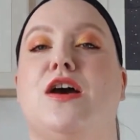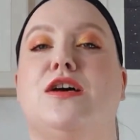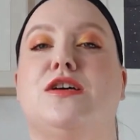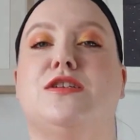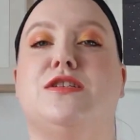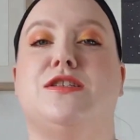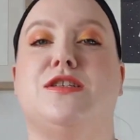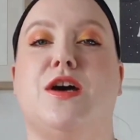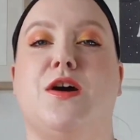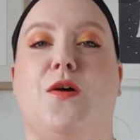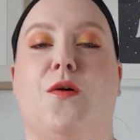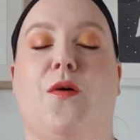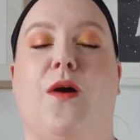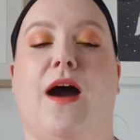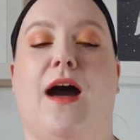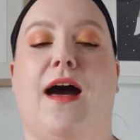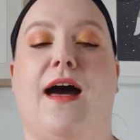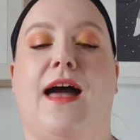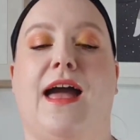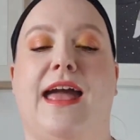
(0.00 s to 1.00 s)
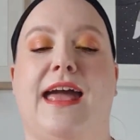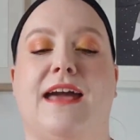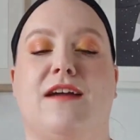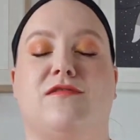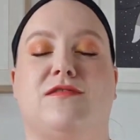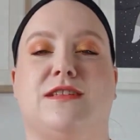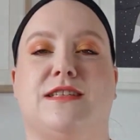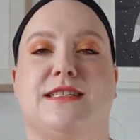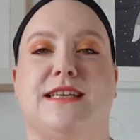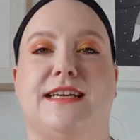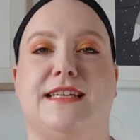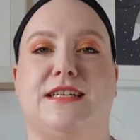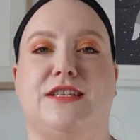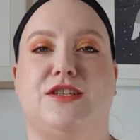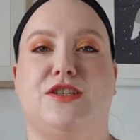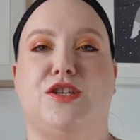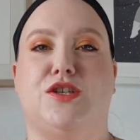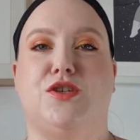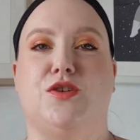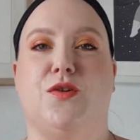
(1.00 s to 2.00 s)
So I have decided
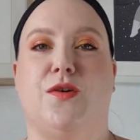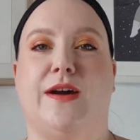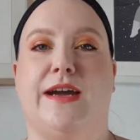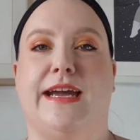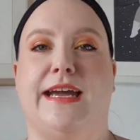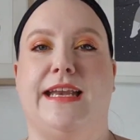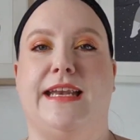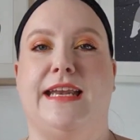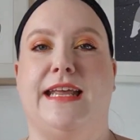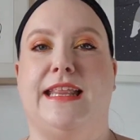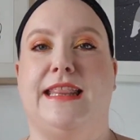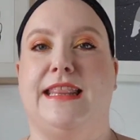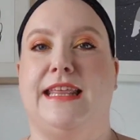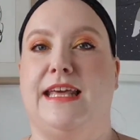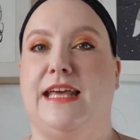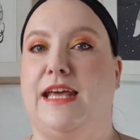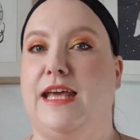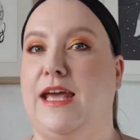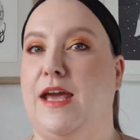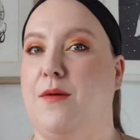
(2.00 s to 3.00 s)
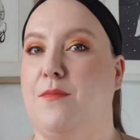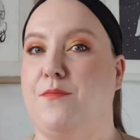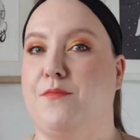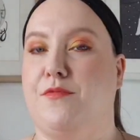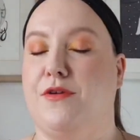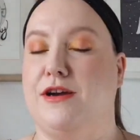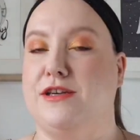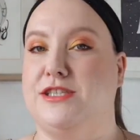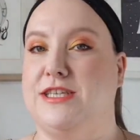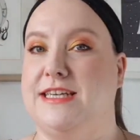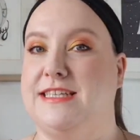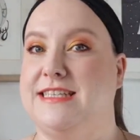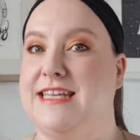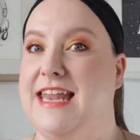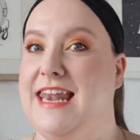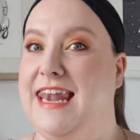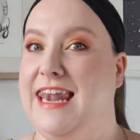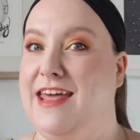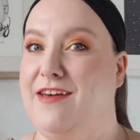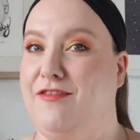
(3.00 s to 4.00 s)
to join the project
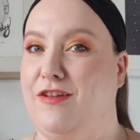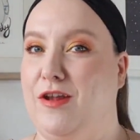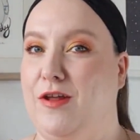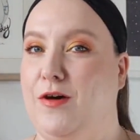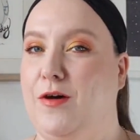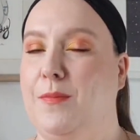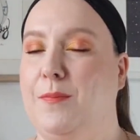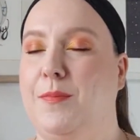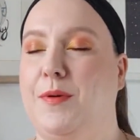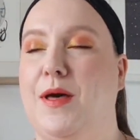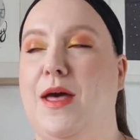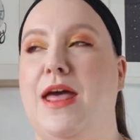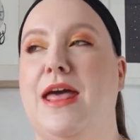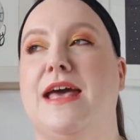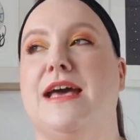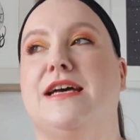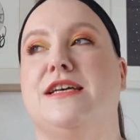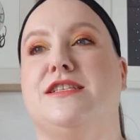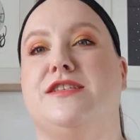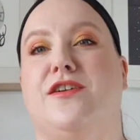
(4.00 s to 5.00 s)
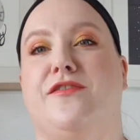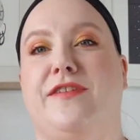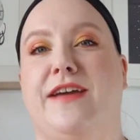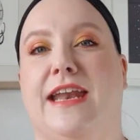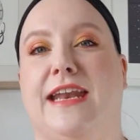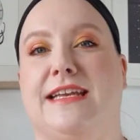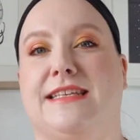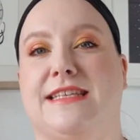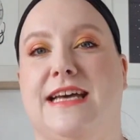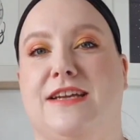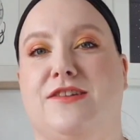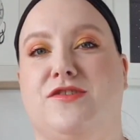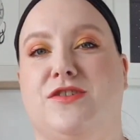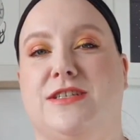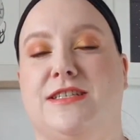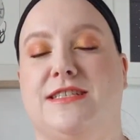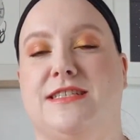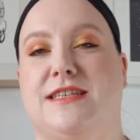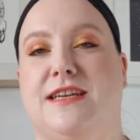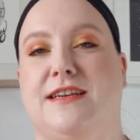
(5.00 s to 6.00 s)
Level Up. Sophie
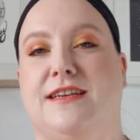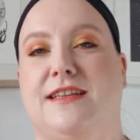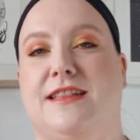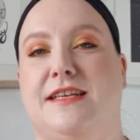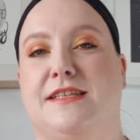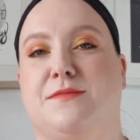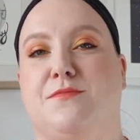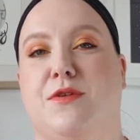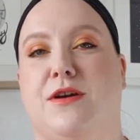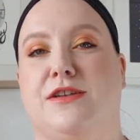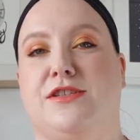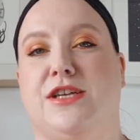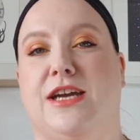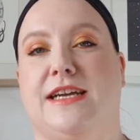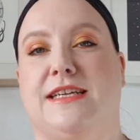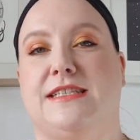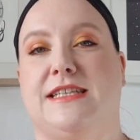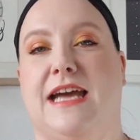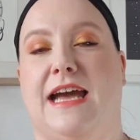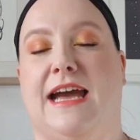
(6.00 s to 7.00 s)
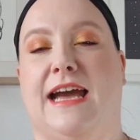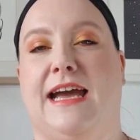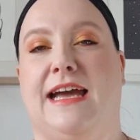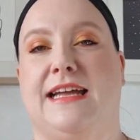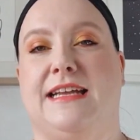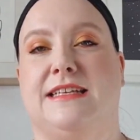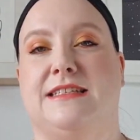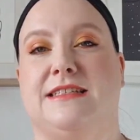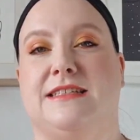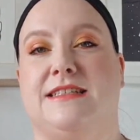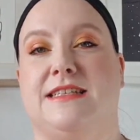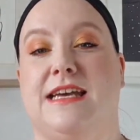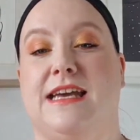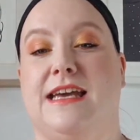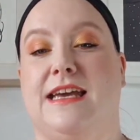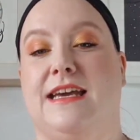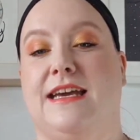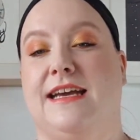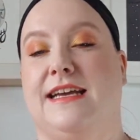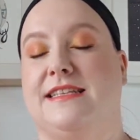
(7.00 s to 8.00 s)
Alexandra started this project, and
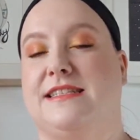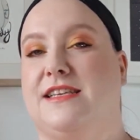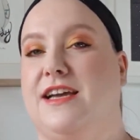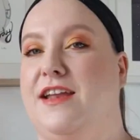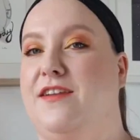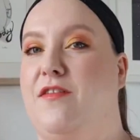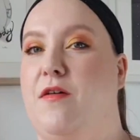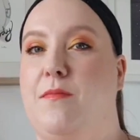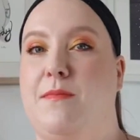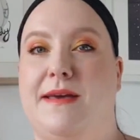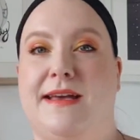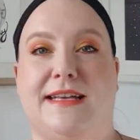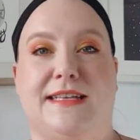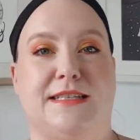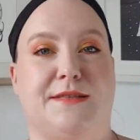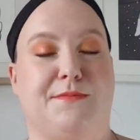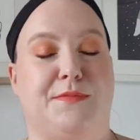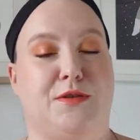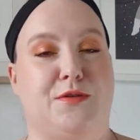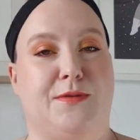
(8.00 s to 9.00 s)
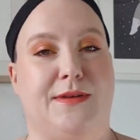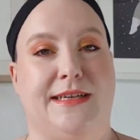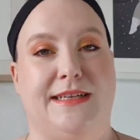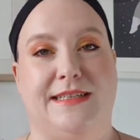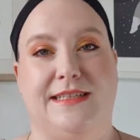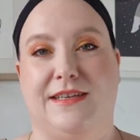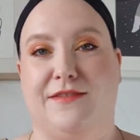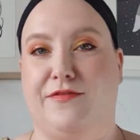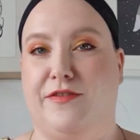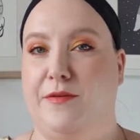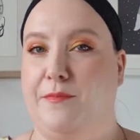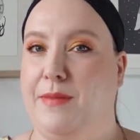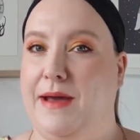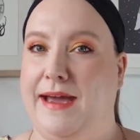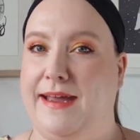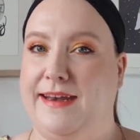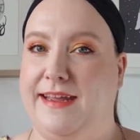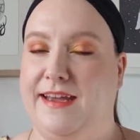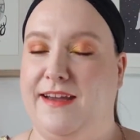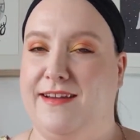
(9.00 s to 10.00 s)
it's kind of a mix between different
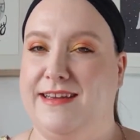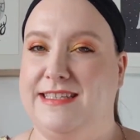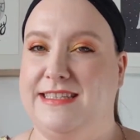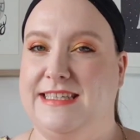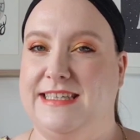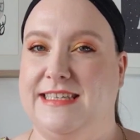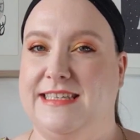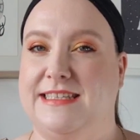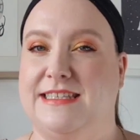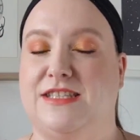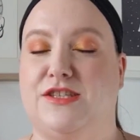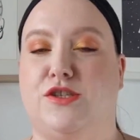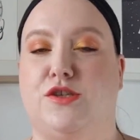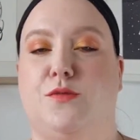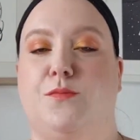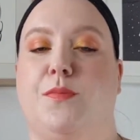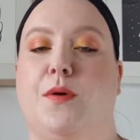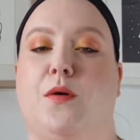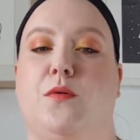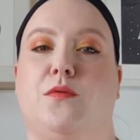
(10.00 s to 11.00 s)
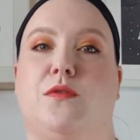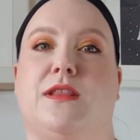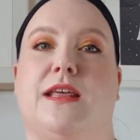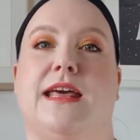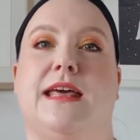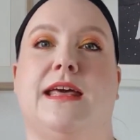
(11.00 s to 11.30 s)
panning ideas to both